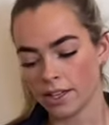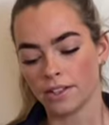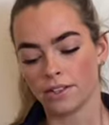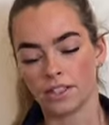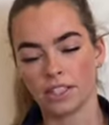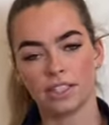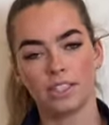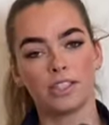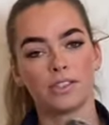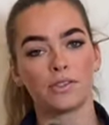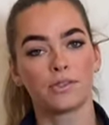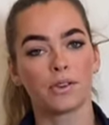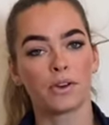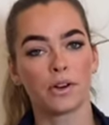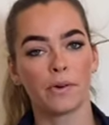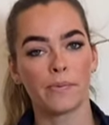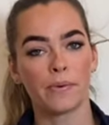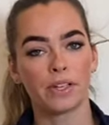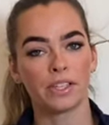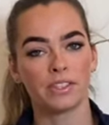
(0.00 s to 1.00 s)
This is
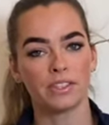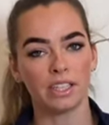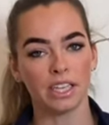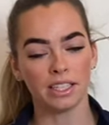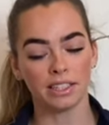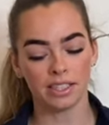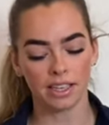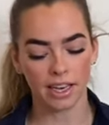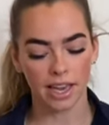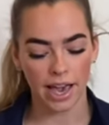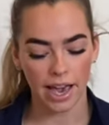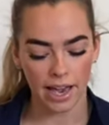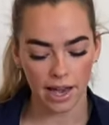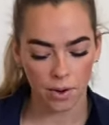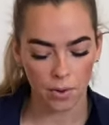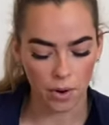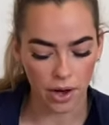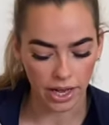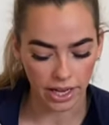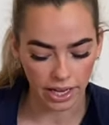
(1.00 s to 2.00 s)
from CT
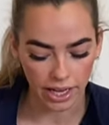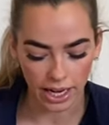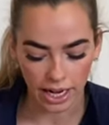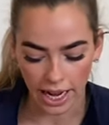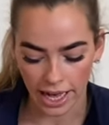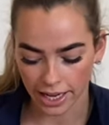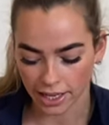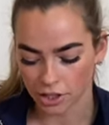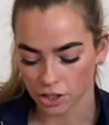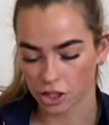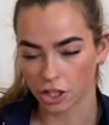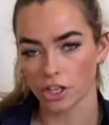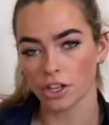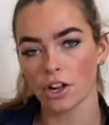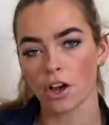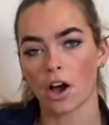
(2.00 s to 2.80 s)
Equine Collection.